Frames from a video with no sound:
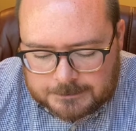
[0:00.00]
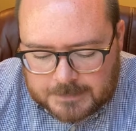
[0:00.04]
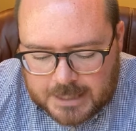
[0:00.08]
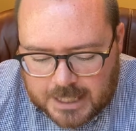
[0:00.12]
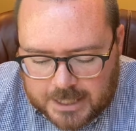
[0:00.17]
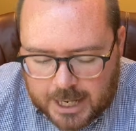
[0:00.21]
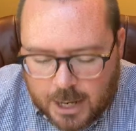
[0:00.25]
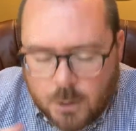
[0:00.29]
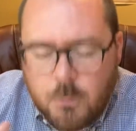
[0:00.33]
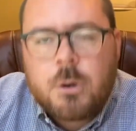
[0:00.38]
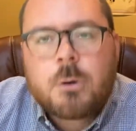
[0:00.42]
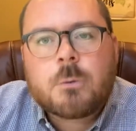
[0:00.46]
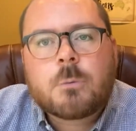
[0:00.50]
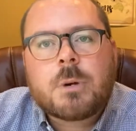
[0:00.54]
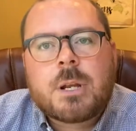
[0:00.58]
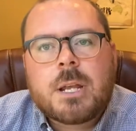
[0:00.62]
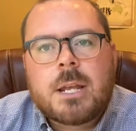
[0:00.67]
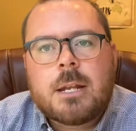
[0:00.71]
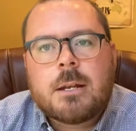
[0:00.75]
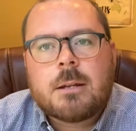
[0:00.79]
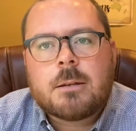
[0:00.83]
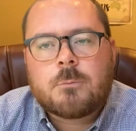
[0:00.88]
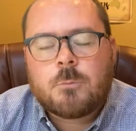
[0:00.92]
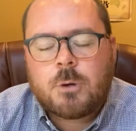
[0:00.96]
And I want to
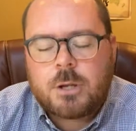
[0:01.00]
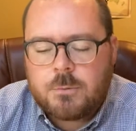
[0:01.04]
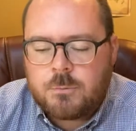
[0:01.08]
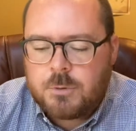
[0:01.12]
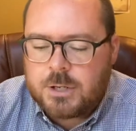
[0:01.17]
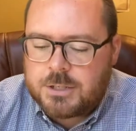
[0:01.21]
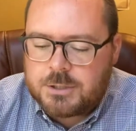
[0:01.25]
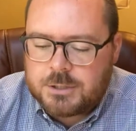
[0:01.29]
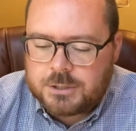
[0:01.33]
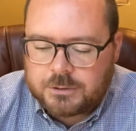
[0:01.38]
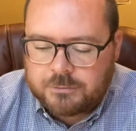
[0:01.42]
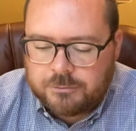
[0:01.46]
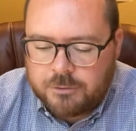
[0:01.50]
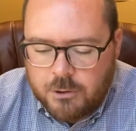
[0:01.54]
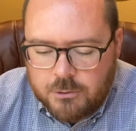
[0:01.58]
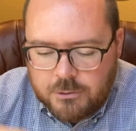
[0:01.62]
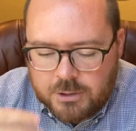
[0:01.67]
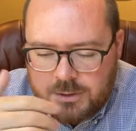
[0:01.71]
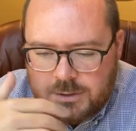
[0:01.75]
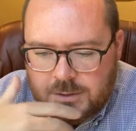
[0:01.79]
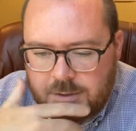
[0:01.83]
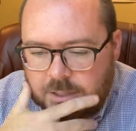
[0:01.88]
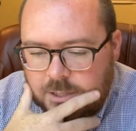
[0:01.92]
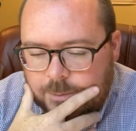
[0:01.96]
read, we, we just
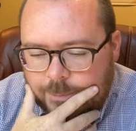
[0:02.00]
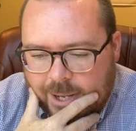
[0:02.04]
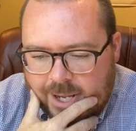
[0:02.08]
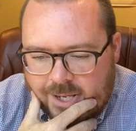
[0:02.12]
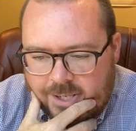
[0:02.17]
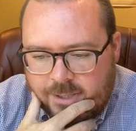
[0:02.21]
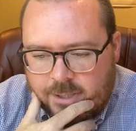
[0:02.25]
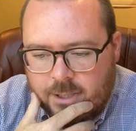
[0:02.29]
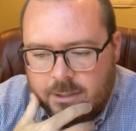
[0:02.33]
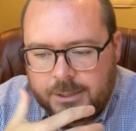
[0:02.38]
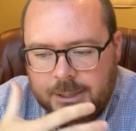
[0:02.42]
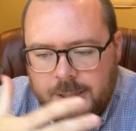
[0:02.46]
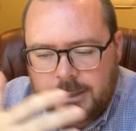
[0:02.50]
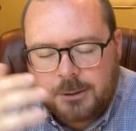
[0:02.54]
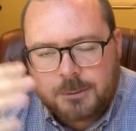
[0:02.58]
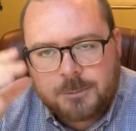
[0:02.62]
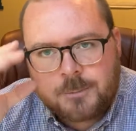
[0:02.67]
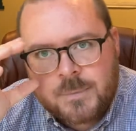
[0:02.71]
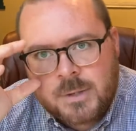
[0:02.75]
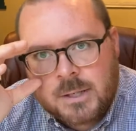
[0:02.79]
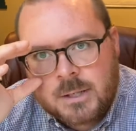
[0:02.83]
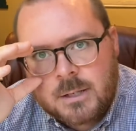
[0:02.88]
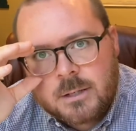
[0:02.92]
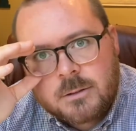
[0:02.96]
focused this past Sunday
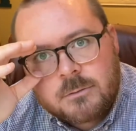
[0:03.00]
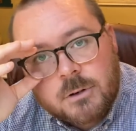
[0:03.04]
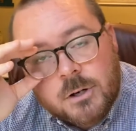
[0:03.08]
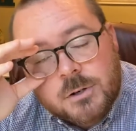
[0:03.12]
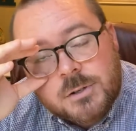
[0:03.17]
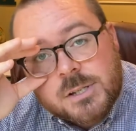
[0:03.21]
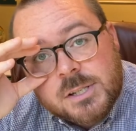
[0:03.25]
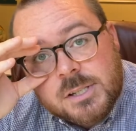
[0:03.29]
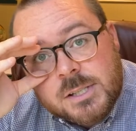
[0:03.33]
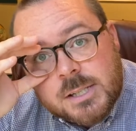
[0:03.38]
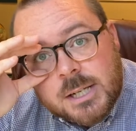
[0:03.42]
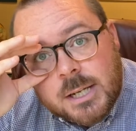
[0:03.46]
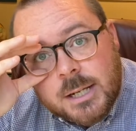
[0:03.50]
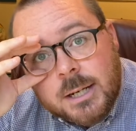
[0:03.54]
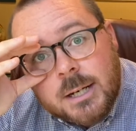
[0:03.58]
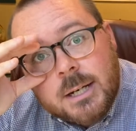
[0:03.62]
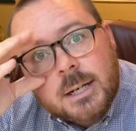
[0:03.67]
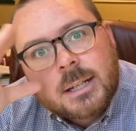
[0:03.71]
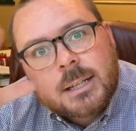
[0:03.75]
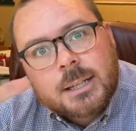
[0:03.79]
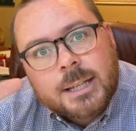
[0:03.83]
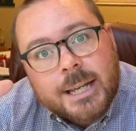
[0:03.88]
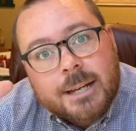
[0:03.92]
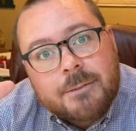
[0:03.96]
on verses 10 and
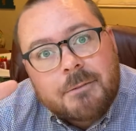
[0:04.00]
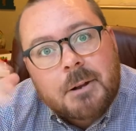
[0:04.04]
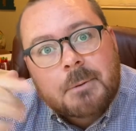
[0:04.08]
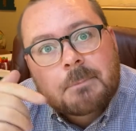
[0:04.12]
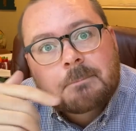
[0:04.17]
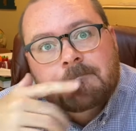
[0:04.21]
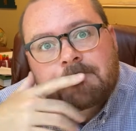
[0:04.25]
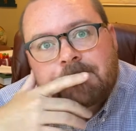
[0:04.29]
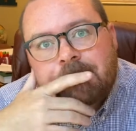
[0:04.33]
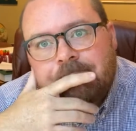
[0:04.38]
11.